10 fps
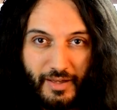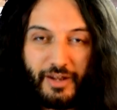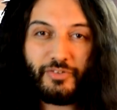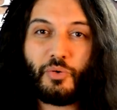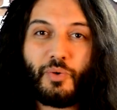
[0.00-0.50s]

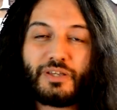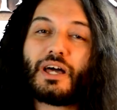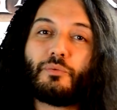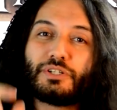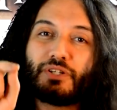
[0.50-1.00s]
And as always,
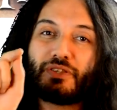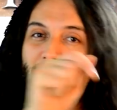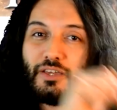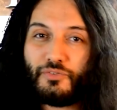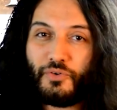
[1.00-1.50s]
I wish to
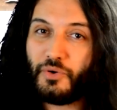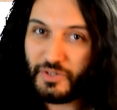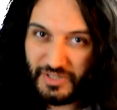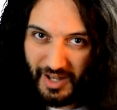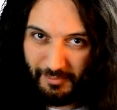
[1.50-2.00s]
thank you for
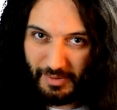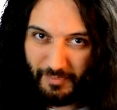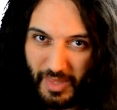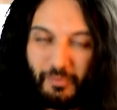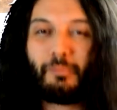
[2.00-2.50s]
your time,
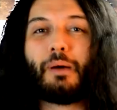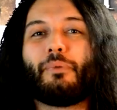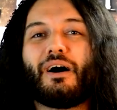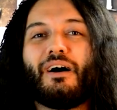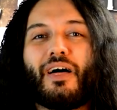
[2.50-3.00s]
and
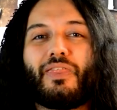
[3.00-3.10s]
remember,